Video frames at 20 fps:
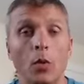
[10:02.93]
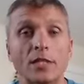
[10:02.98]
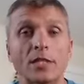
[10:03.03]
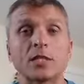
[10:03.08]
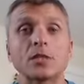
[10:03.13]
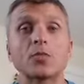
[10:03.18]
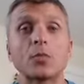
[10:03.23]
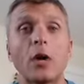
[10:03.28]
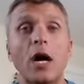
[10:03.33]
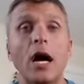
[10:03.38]

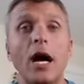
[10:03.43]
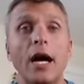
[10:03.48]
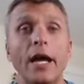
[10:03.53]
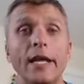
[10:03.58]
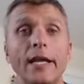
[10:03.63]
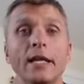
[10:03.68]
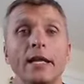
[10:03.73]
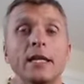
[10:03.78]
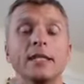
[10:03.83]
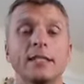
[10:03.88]
which is
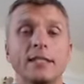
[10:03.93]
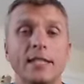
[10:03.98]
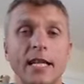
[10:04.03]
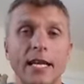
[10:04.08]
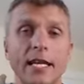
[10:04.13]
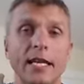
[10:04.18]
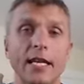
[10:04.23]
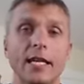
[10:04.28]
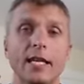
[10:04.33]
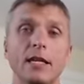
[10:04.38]
why
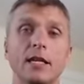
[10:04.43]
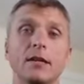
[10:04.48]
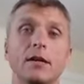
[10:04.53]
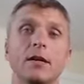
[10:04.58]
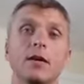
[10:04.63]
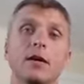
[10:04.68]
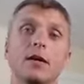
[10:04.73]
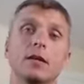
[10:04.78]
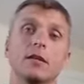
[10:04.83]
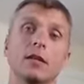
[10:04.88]

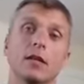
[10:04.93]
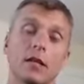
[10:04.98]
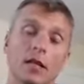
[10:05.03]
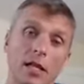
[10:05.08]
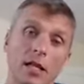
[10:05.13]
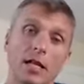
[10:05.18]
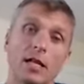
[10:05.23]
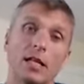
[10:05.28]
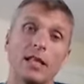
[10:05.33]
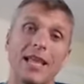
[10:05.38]

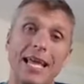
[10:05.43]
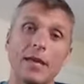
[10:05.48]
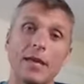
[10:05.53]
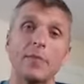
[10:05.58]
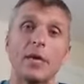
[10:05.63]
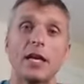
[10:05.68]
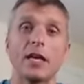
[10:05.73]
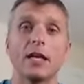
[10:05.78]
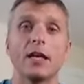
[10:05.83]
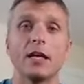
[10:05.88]

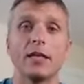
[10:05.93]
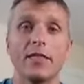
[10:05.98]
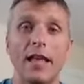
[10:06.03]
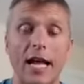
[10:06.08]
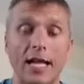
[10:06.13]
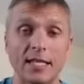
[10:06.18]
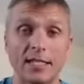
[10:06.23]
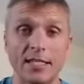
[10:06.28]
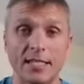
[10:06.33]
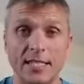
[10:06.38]
claiming
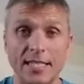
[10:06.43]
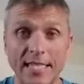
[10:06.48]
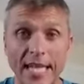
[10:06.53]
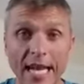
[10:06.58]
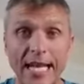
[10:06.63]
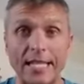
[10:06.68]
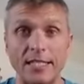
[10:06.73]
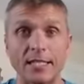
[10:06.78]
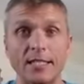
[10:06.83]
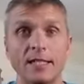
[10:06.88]
that
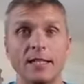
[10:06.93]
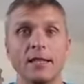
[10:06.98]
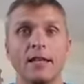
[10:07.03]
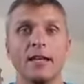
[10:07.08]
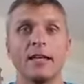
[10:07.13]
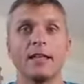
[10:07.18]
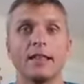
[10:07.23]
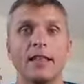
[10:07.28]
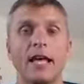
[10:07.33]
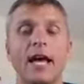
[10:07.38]
estate,
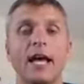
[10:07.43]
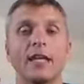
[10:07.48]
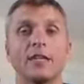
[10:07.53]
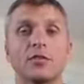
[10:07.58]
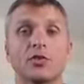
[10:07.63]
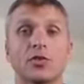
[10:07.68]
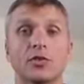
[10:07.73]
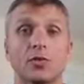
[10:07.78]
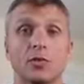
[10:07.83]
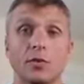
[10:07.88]
that
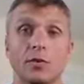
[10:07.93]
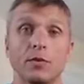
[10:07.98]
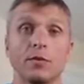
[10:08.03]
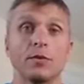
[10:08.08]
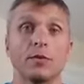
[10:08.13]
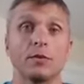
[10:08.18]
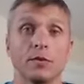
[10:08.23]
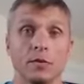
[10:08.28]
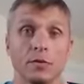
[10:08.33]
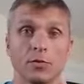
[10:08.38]

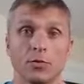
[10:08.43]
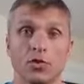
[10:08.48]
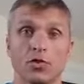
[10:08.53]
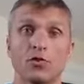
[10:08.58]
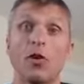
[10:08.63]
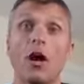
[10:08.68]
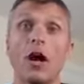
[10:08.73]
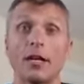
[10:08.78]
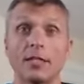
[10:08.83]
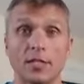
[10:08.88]

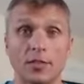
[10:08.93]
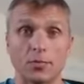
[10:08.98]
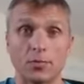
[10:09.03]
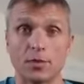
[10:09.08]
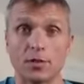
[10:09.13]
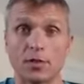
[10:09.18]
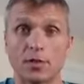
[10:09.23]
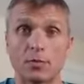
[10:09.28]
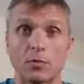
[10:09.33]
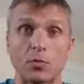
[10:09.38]
trust,
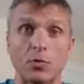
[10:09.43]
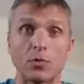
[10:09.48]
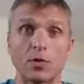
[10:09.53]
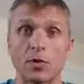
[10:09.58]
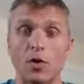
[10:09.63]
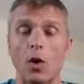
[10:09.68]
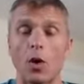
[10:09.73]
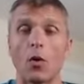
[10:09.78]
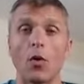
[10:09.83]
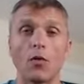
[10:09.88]
which
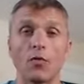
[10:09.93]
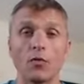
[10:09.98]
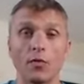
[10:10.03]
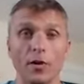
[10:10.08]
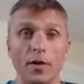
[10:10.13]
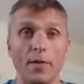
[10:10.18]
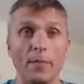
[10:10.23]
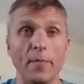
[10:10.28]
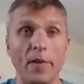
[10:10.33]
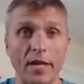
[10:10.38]
we'll go
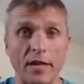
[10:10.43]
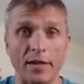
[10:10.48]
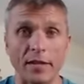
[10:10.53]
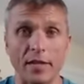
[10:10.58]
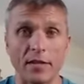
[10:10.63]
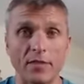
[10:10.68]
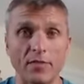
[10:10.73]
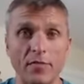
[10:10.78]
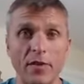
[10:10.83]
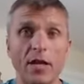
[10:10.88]
over in a minute,
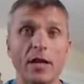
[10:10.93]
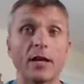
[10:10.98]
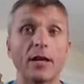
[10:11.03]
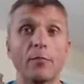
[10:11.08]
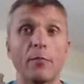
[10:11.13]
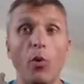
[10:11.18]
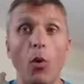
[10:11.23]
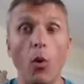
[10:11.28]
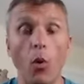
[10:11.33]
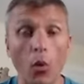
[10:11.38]
is very
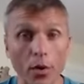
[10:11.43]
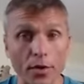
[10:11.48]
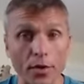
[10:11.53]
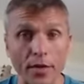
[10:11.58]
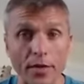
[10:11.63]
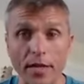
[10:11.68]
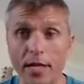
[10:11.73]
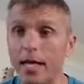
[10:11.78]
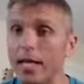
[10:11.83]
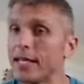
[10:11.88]

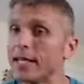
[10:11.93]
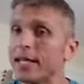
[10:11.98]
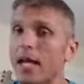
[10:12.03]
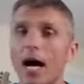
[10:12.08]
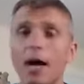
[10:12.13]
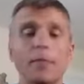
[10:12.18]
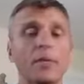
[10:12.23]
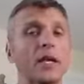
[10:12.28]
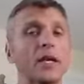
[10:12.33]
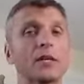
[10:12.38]
important,
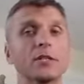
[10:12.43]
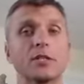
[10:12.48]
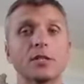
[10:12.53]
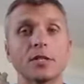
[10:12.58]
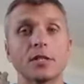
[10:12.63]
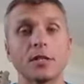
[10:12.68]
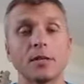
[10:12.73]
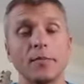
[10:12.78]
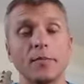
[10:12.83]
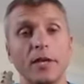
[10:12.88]
not because
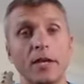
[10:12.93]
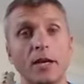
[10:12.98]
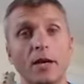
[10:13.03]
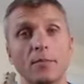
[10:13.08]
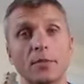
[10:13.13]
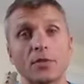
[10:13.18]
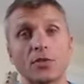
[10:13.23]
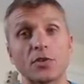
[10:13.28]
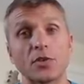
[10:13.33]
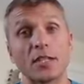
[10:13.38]
you're going to
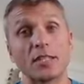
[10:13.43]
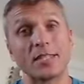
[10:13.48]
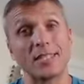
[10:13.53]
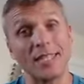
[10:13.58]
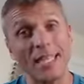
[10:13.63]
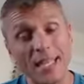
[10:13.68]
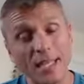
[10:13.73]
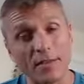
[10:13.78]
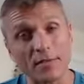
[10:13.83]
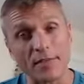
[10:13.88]
become a
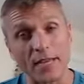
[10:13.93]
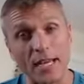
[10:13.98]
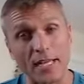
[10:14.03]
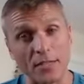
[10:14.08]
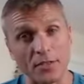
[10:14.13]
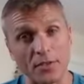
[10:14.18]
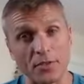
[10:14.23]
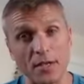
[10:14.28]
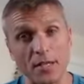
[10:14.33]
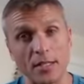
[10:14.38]
trustee of
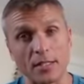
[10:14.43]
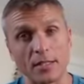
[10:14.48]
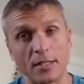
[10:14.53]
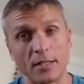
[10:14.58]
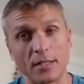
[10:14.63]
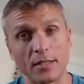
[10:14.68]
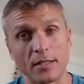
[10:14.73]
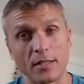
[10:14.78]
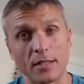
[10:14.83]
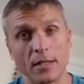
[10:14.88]
that
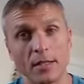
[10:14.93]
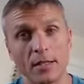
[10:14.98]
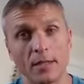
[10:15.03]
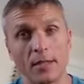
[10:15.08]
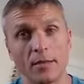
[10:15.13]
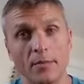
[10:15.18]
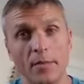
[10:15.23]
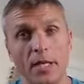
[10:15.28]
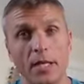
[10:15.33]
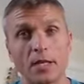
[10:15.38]
trust,
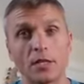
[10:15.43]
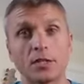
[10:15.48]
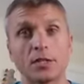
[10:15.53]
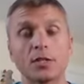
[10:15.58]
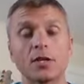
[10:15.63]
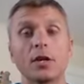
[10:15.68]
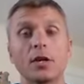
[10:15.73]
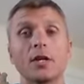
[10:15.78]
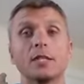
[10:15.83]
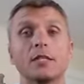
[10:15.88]
because
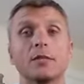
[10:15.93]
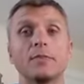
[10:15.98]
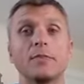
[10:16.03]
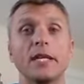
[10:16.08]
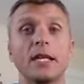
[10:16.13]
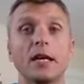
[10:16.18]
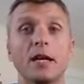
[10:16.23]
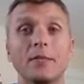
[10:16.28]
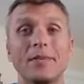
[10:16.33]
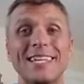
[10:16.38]
you're going to
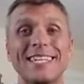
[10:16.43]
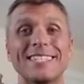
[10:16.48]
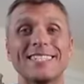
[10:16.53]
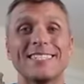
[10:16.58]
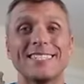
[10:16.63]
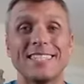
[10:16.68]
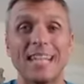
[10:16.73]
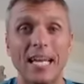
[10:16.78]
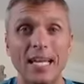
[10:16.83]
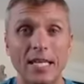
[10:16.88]
become an
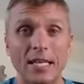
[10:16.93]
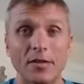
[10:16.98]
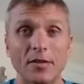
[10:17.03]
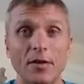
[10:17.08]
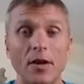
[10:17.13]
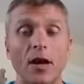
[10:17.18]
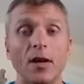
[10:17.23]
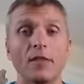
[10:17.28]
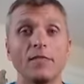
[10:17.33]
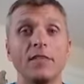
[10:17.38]

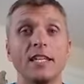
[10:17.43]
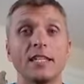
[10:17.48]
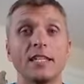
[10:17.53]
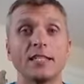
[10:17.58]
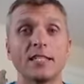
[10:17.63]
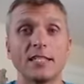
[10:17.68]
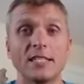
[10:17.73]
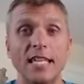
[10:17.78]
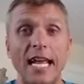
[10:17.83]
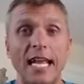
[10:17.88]
executor of the
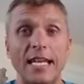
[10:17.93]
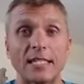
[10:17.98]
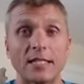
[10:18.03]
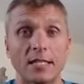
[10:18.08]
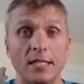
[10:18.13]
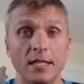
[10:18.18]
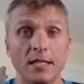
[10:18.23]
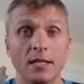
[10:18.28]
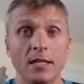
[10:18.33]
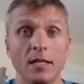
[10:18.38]

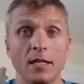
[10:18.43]
estate